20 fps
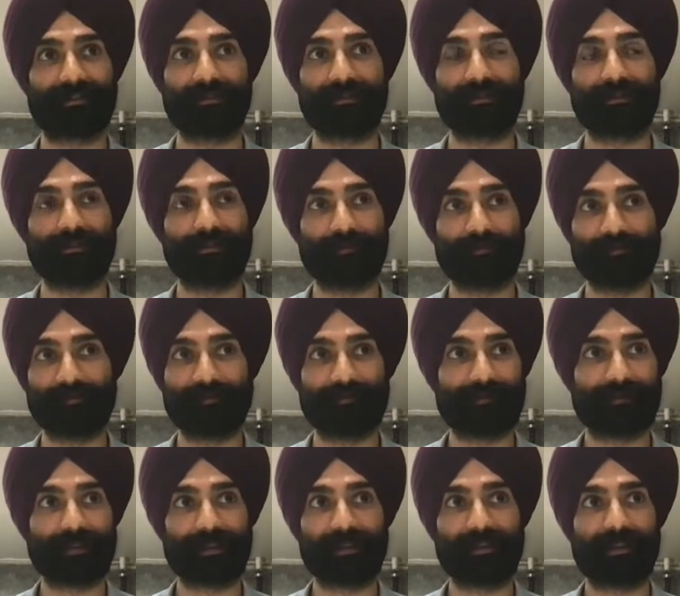to
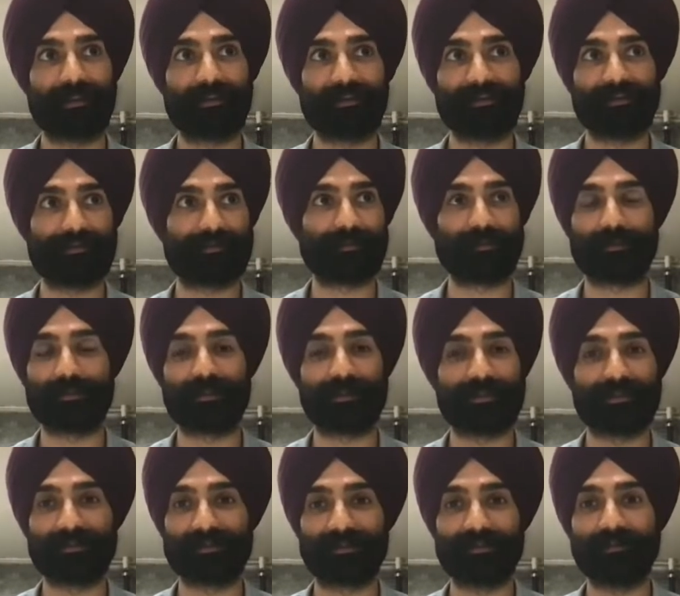these 1
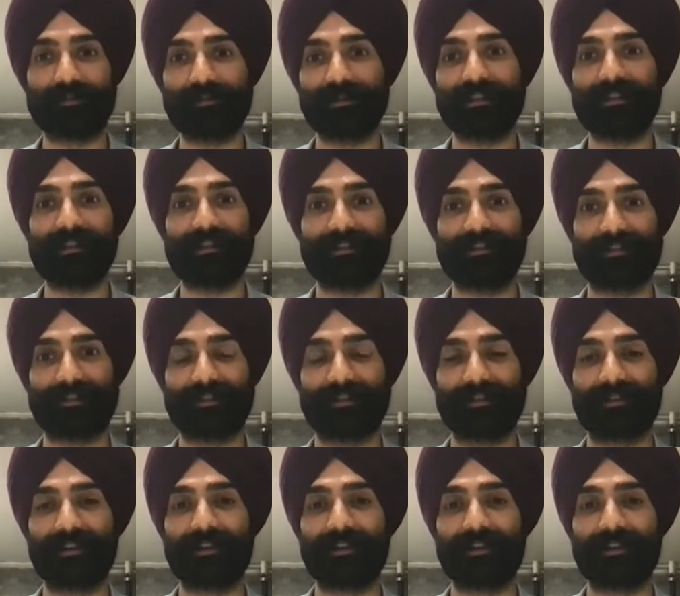or 2 leagues, and